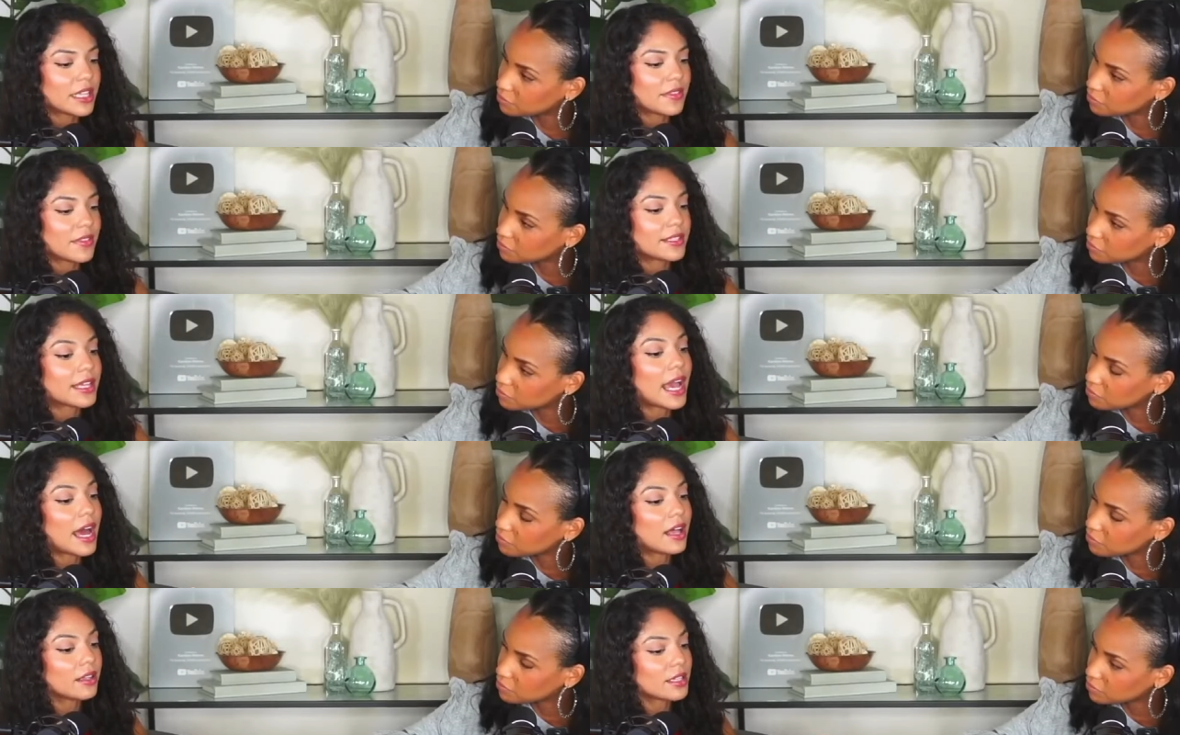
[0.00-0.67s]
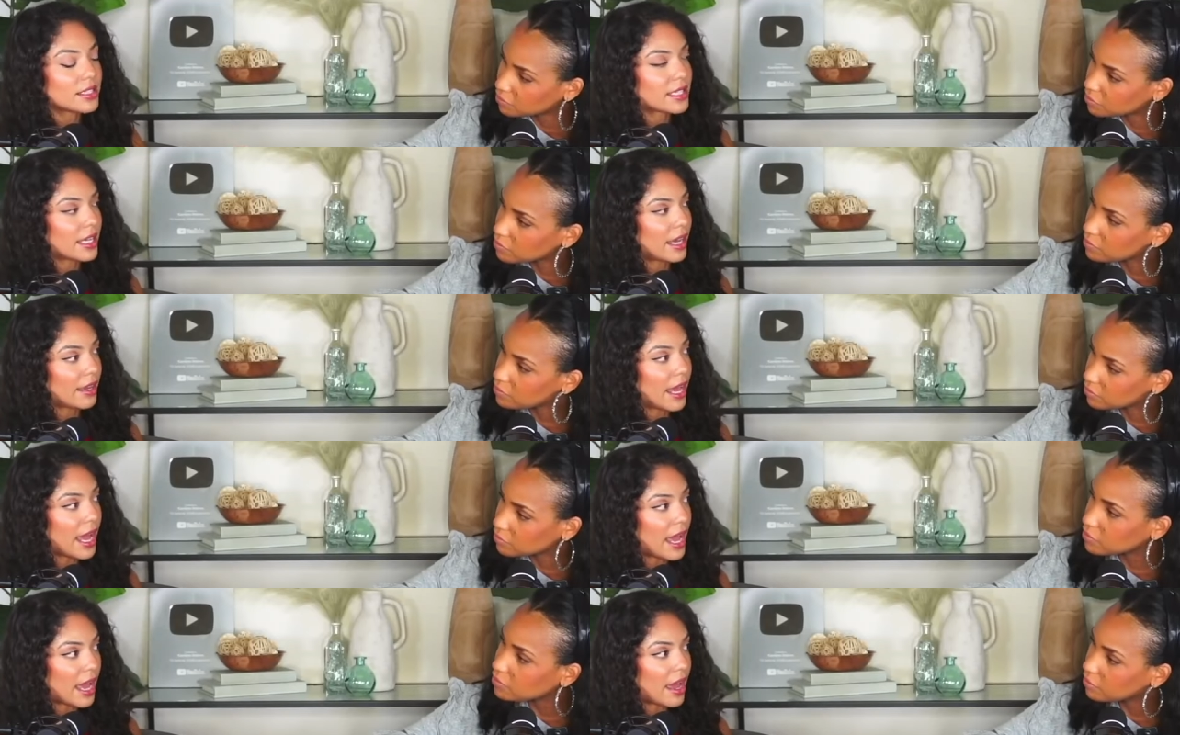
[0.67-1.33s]
Speaker 1: that the talents that I
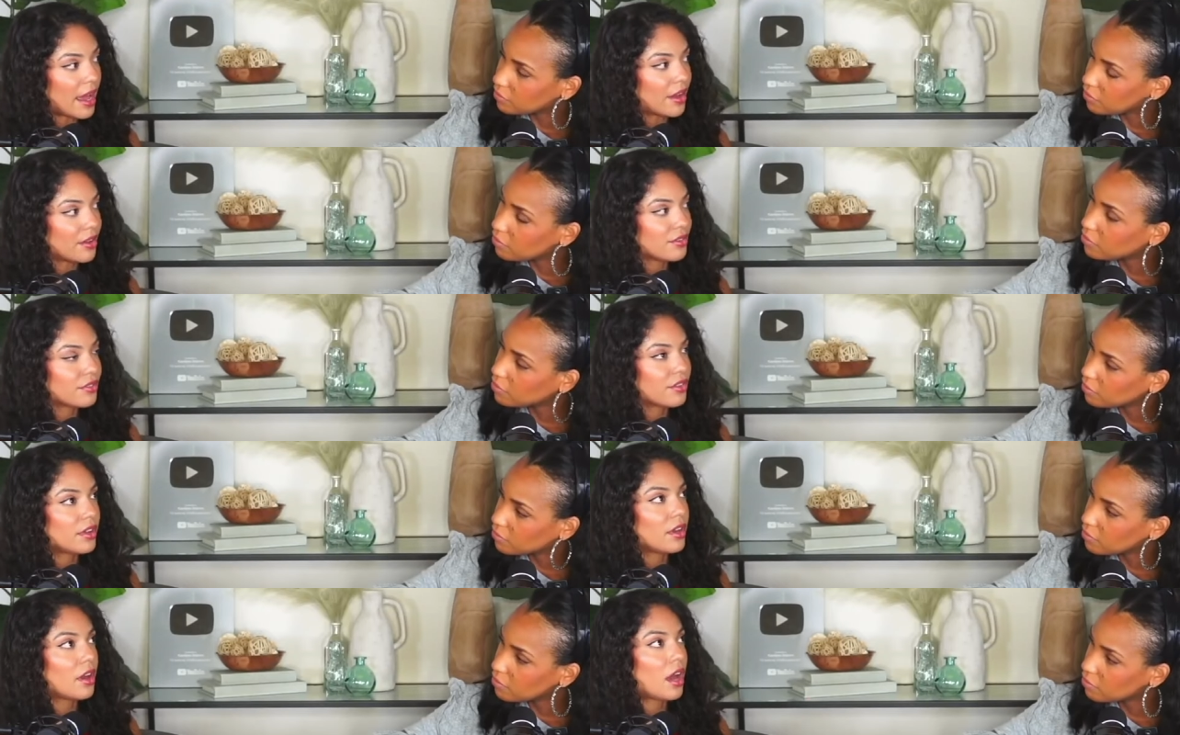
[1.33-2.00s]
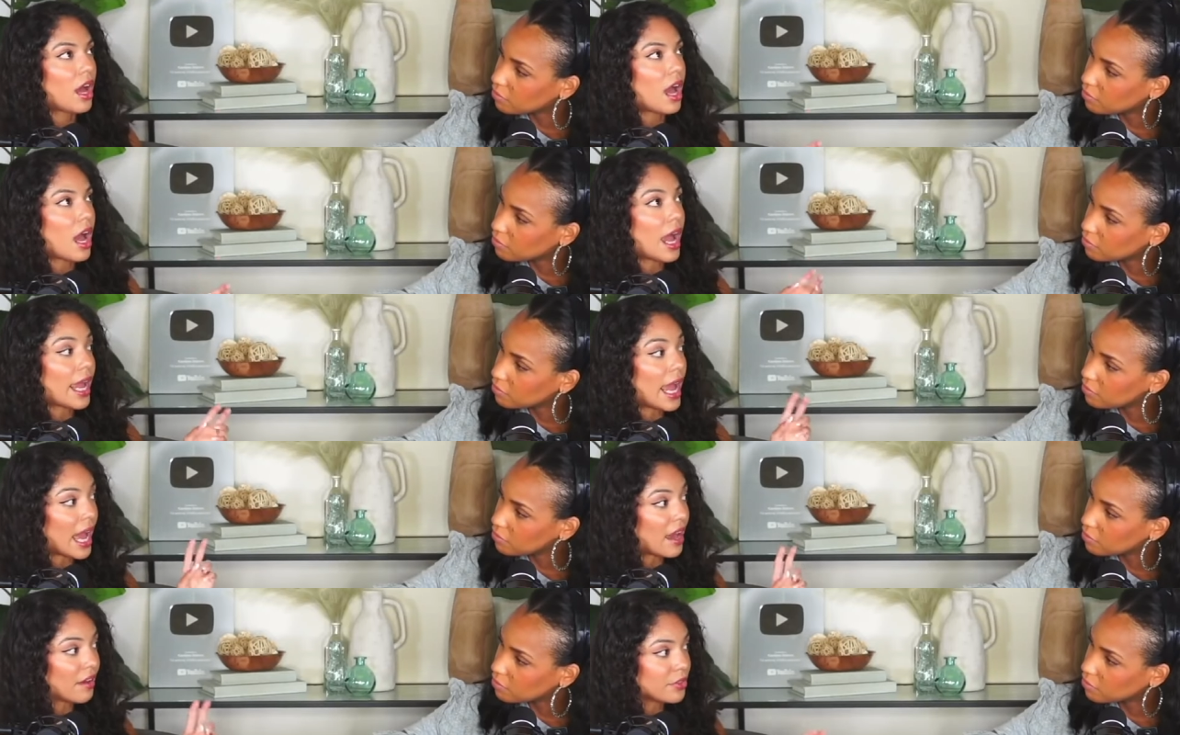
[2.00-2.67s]
have, I
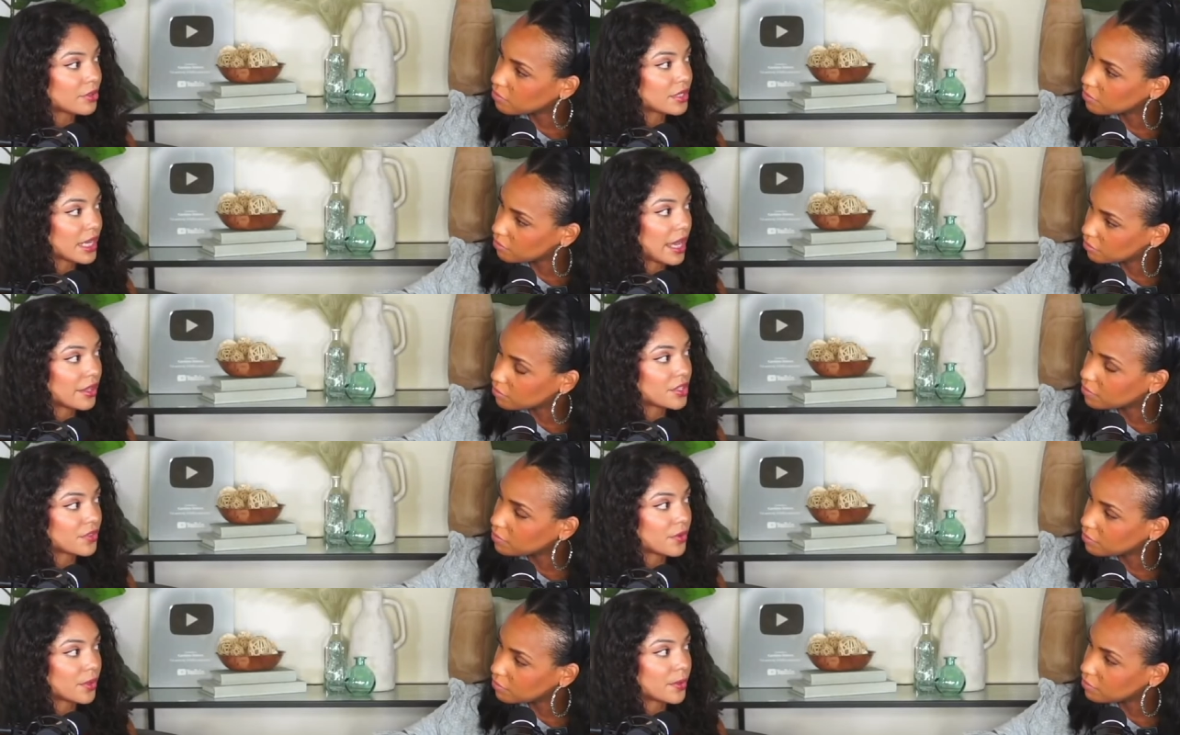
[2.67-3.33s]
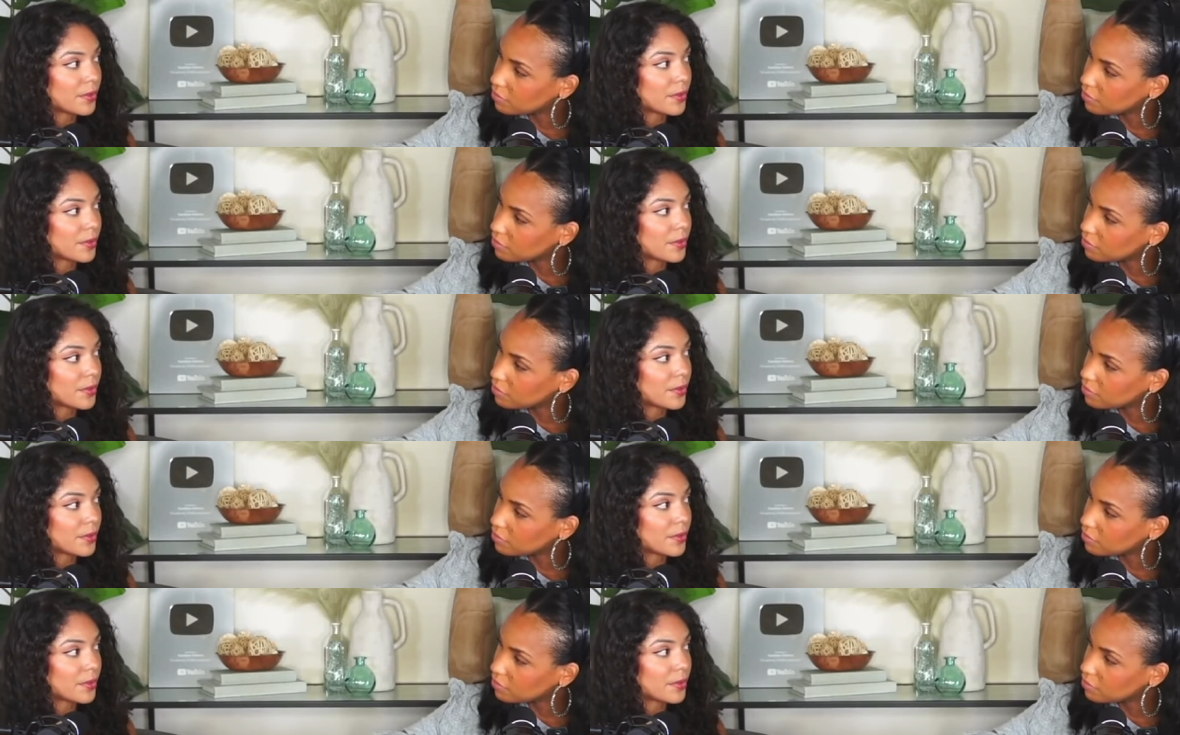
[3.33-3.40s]
have those talents for a